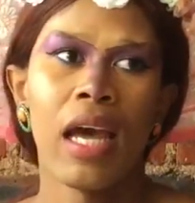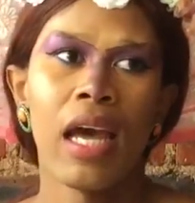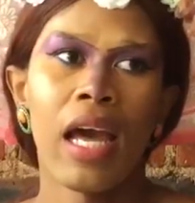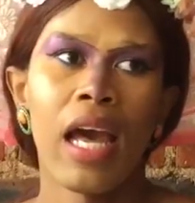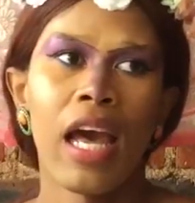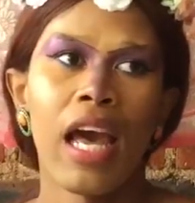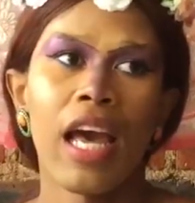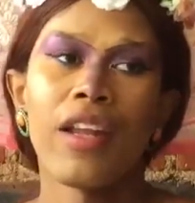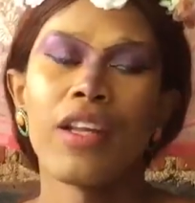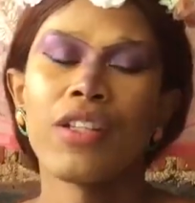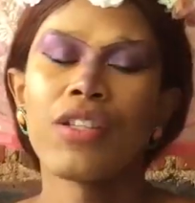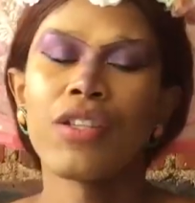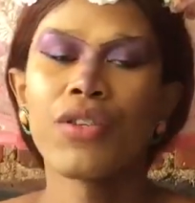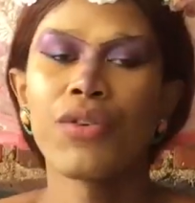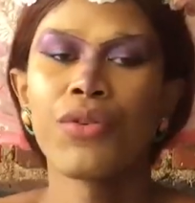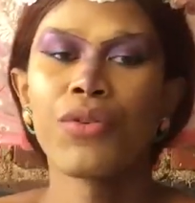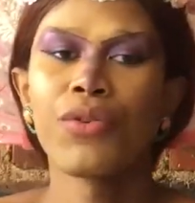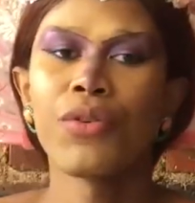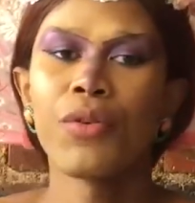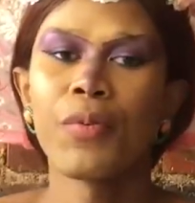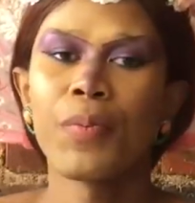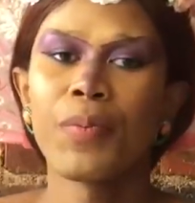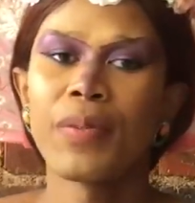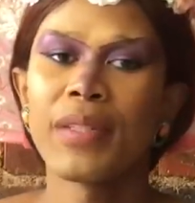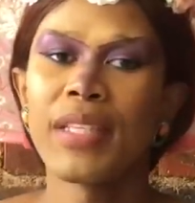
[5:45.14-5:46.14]
and it's a
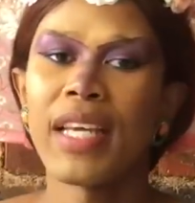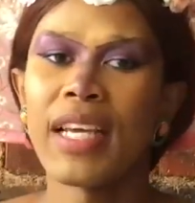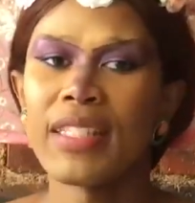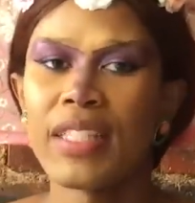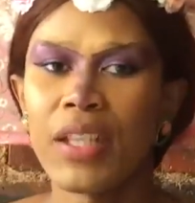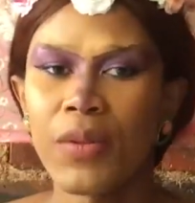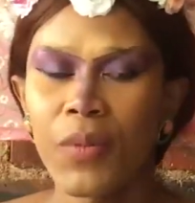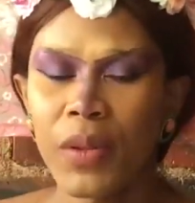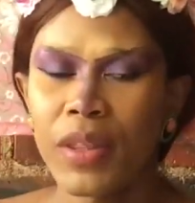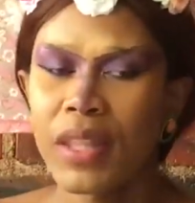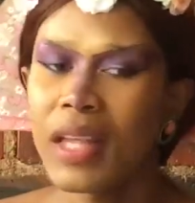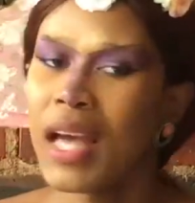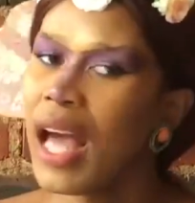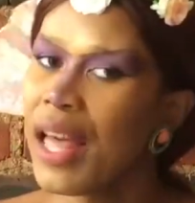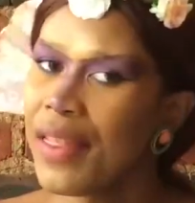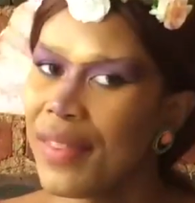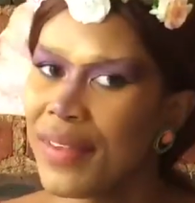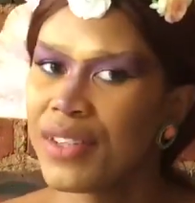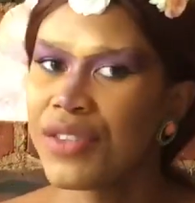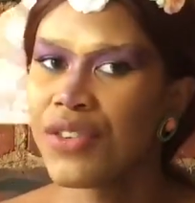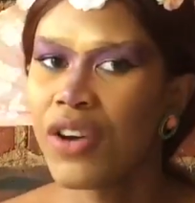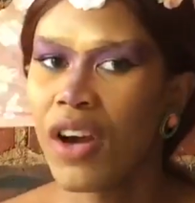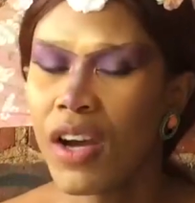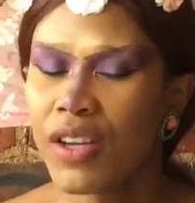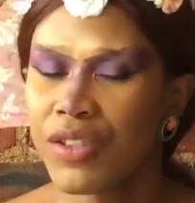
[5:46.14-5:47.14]
group setting with other
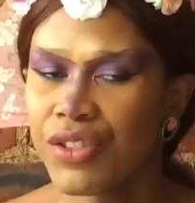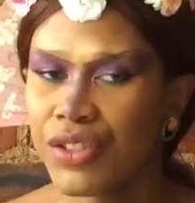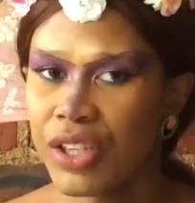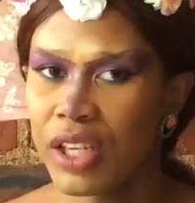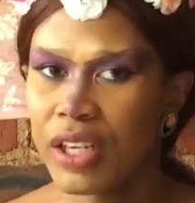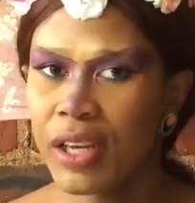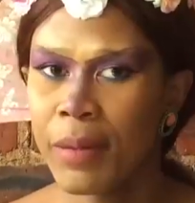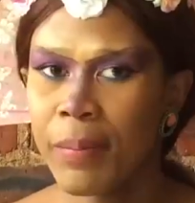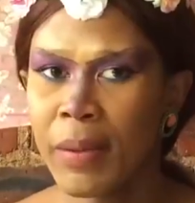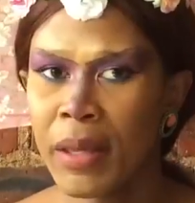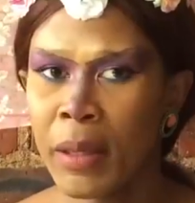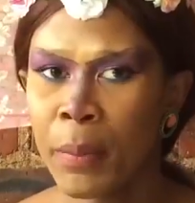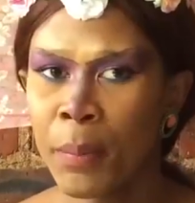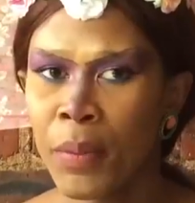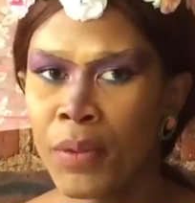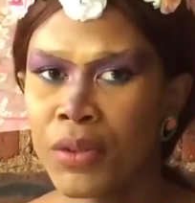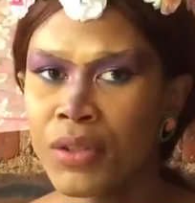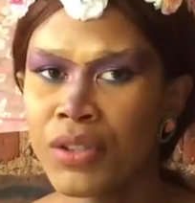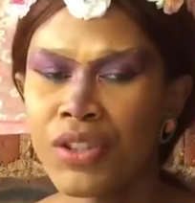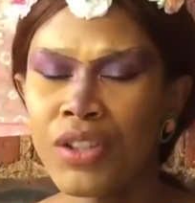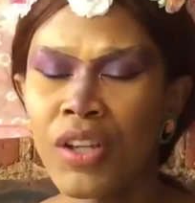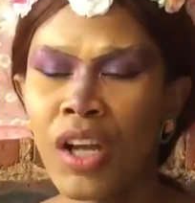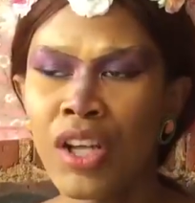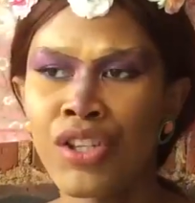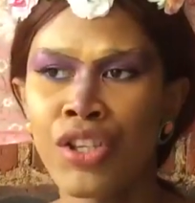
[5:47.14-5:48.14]
transgender people. It's
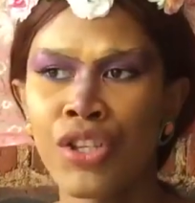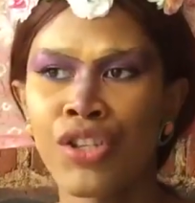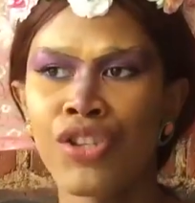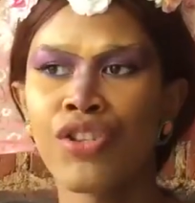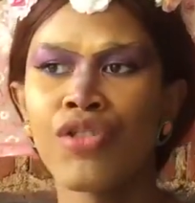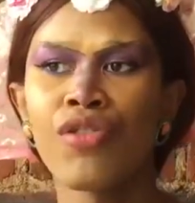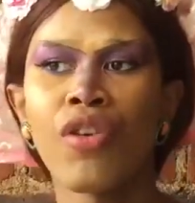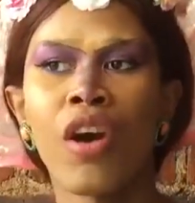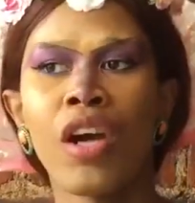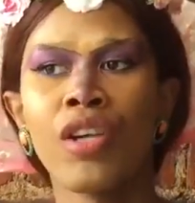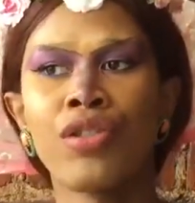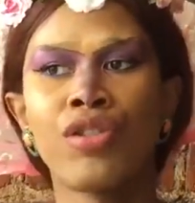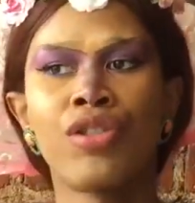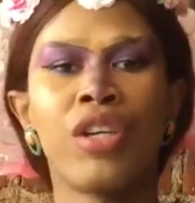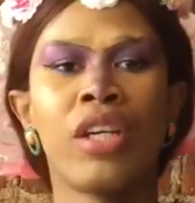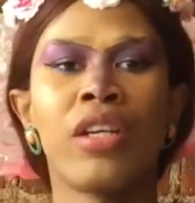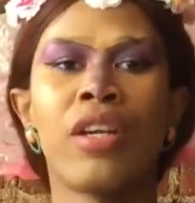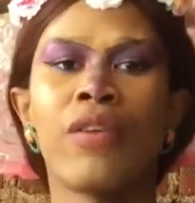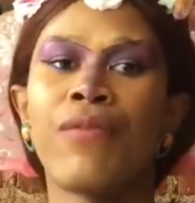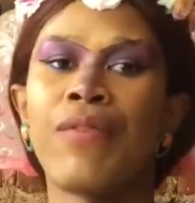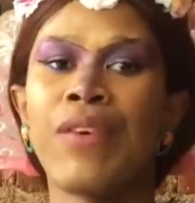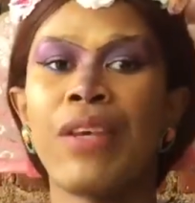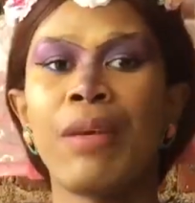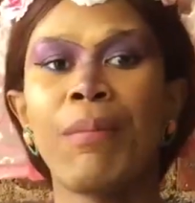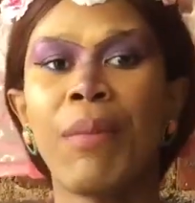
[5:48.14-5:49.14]
not just transgender
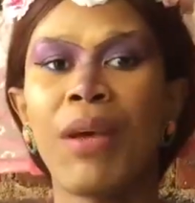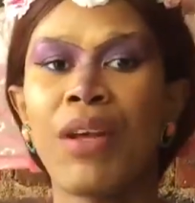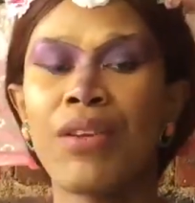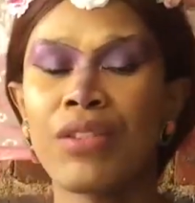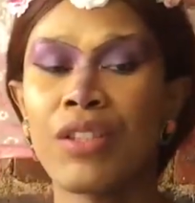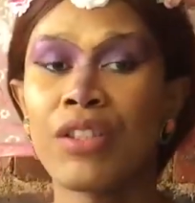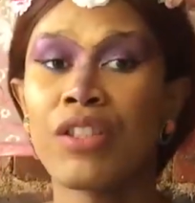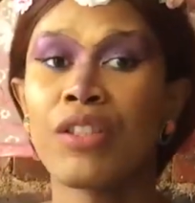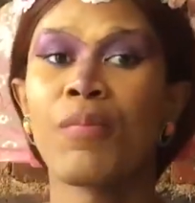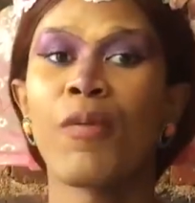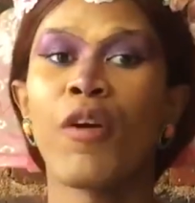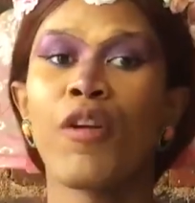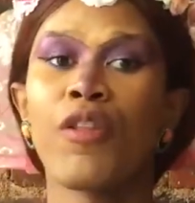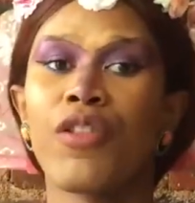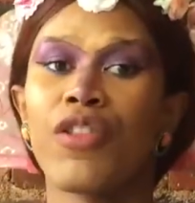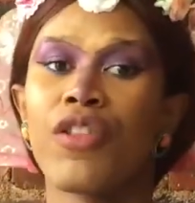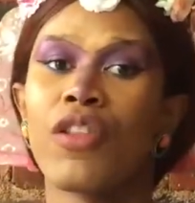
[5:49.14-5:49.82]
females, it's both